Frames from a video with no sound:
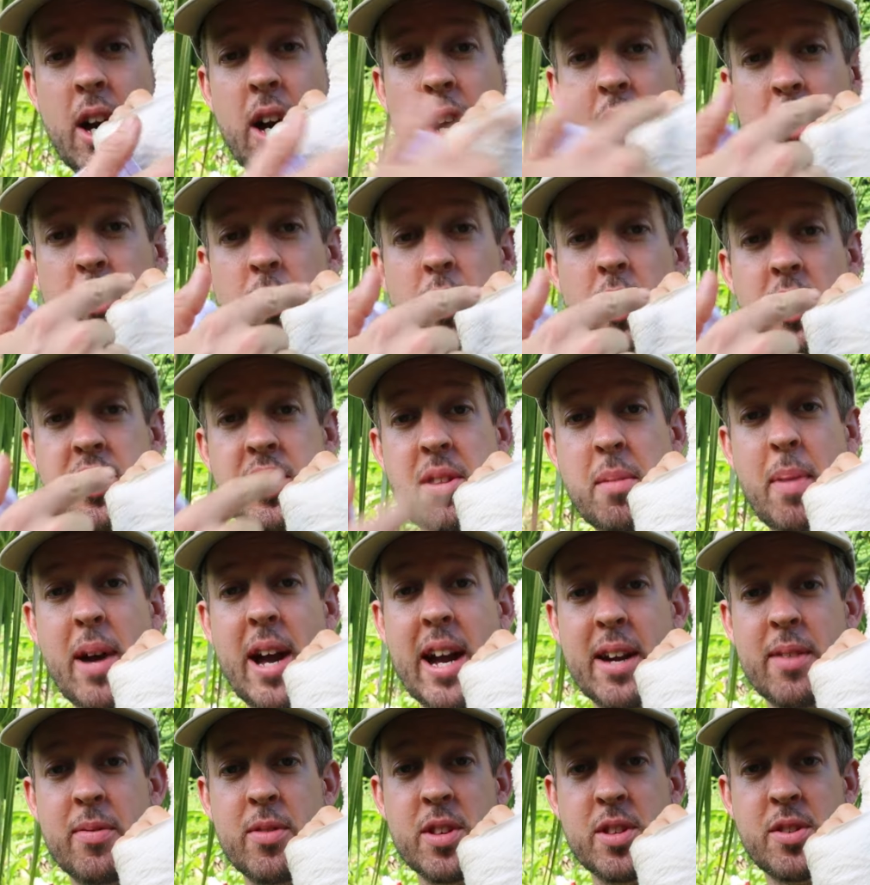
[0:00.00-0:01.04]
Across the
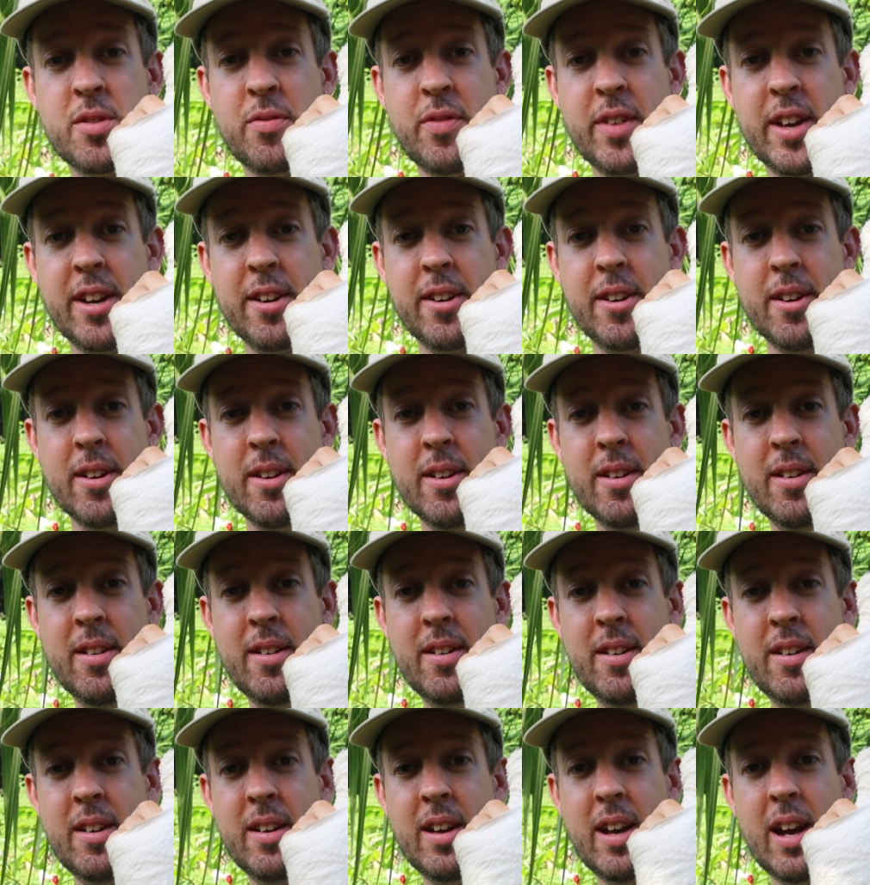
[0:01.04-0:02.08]
back of this finger,
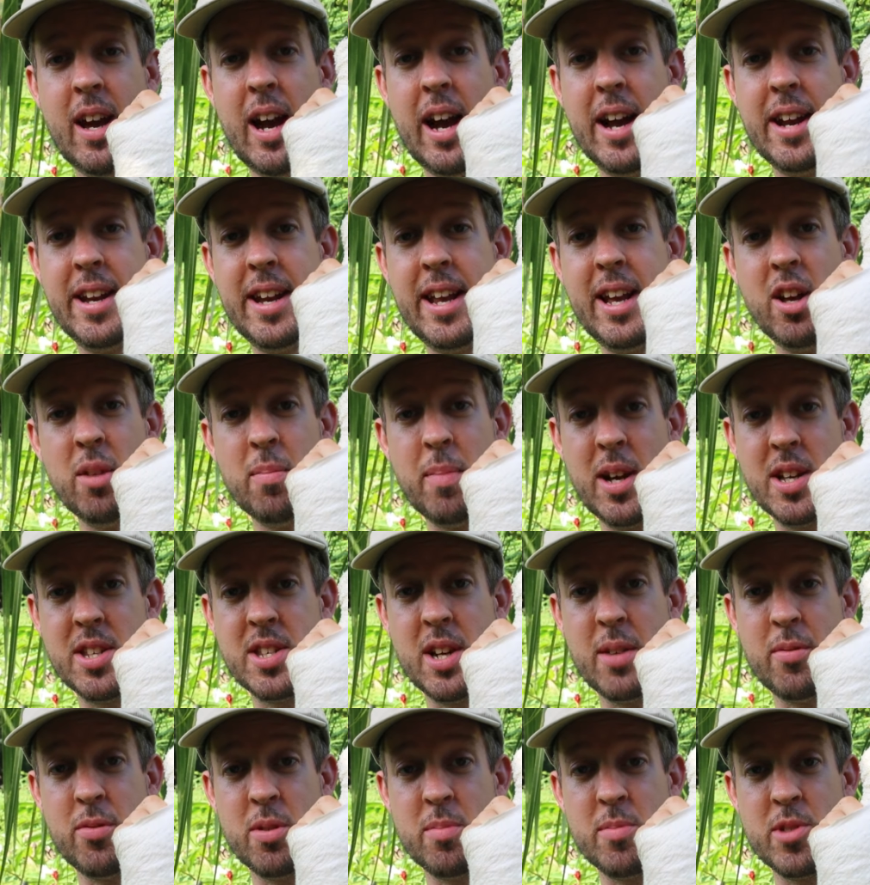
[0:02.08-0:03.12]
I nailed
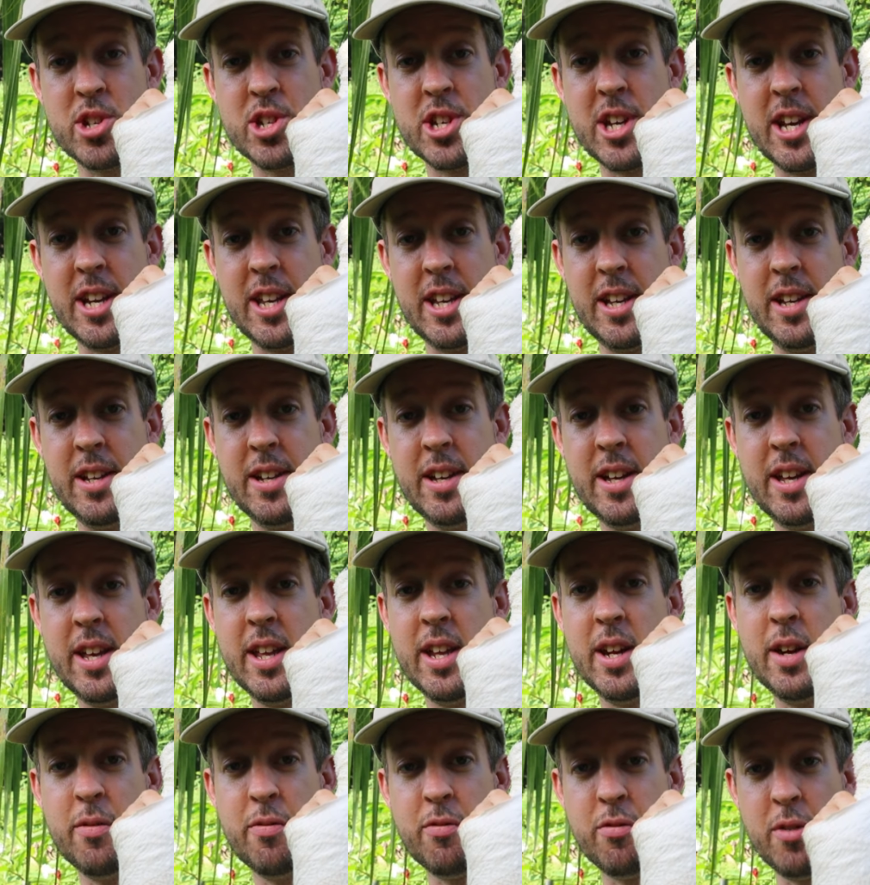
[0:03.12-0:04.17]
myself with a machete
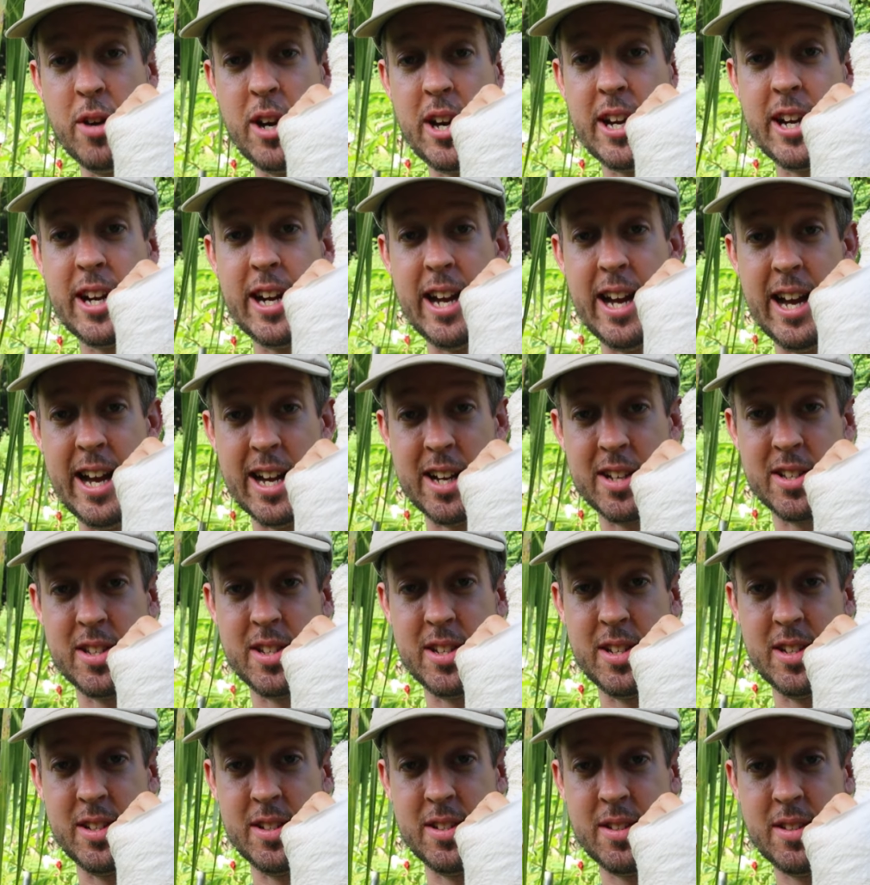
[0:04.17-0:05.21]
in a freak
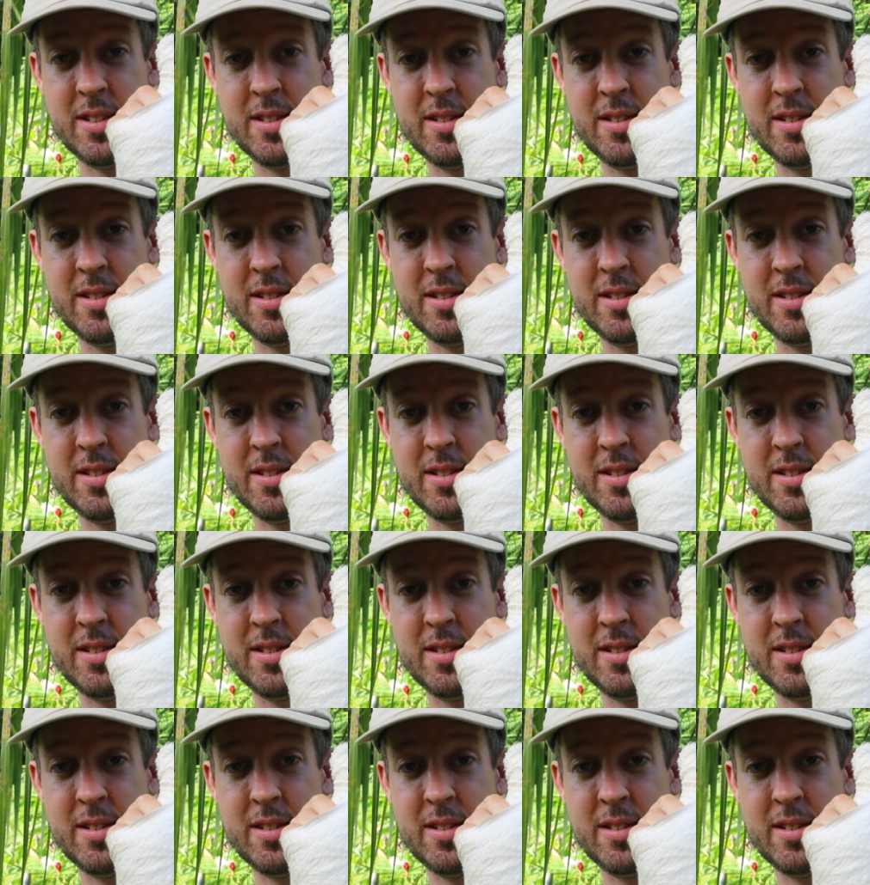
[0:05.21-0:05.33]
accident.